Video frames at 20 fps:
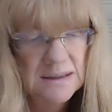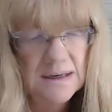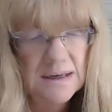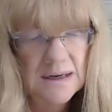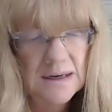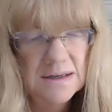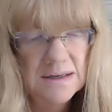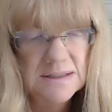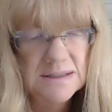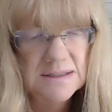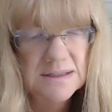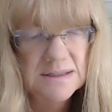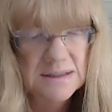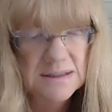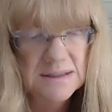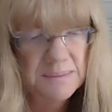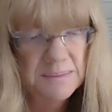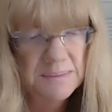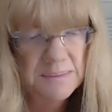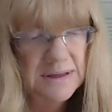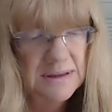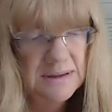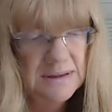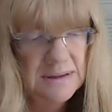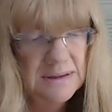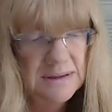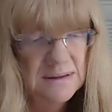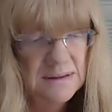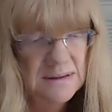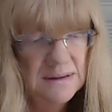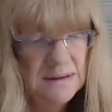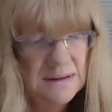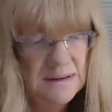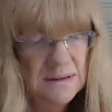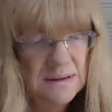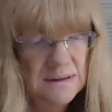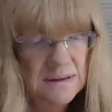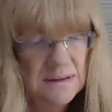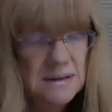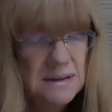Asked the mother.
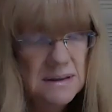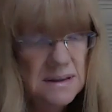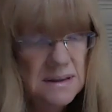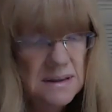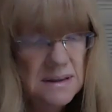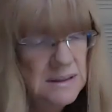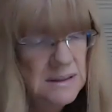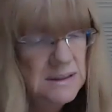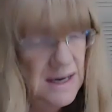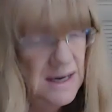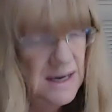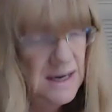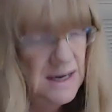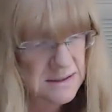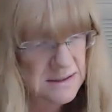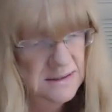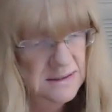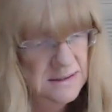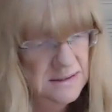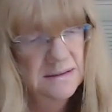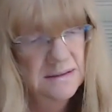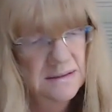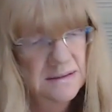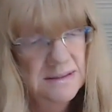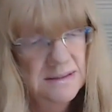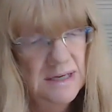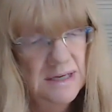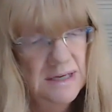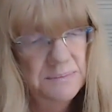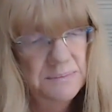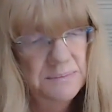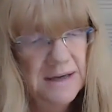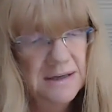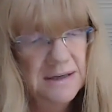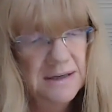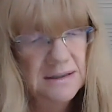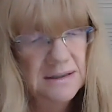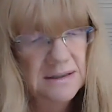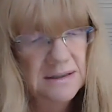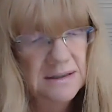Yes, said
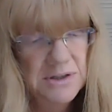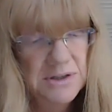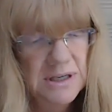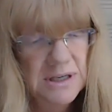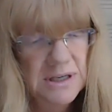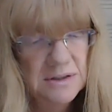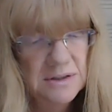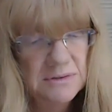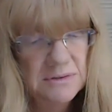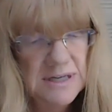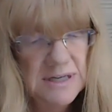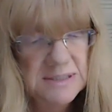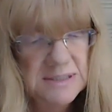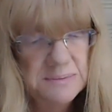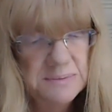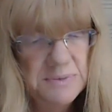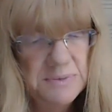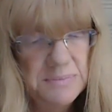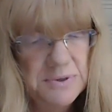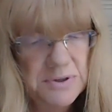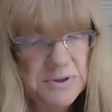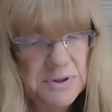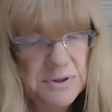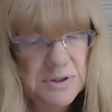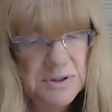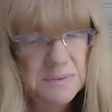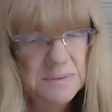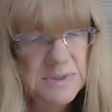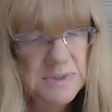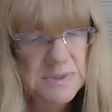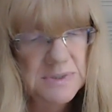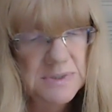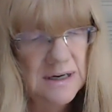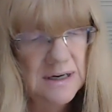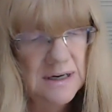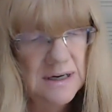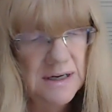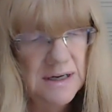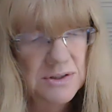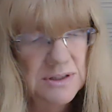Pana, looking at the recipe book that was
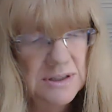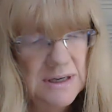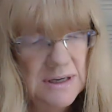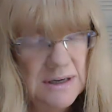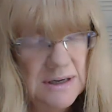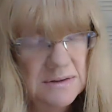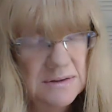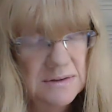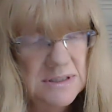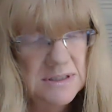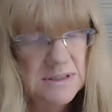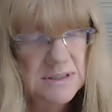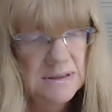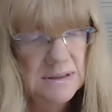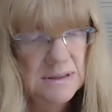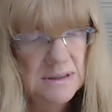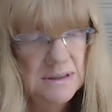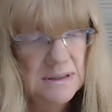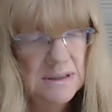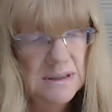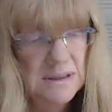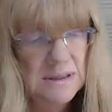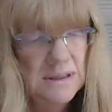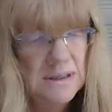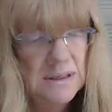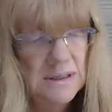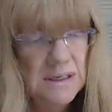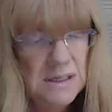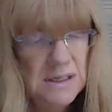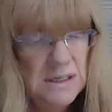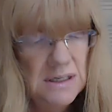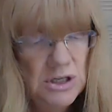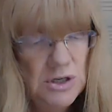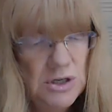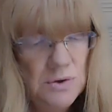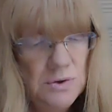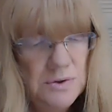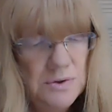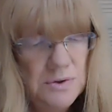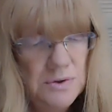lying on the counter. He
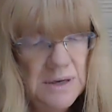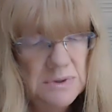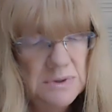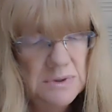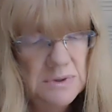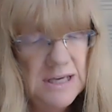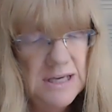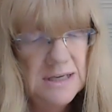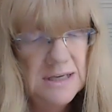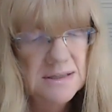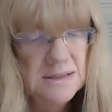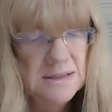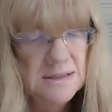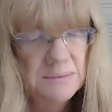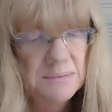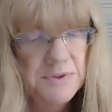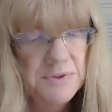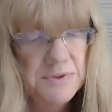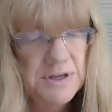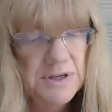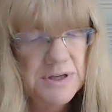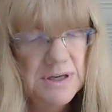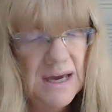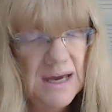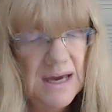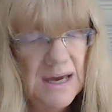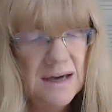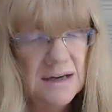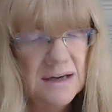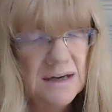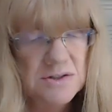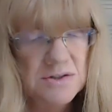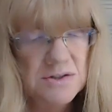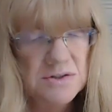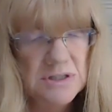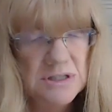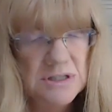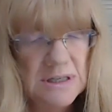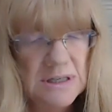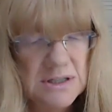knew they would make something
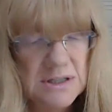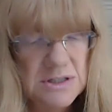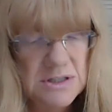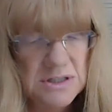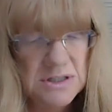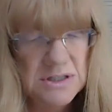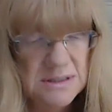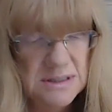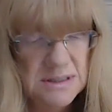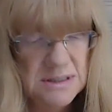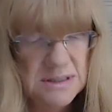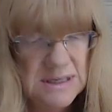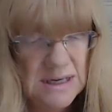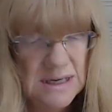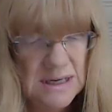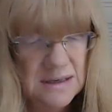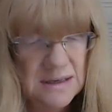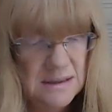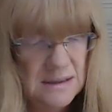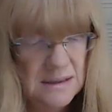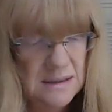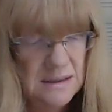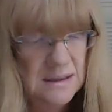extra delicious today.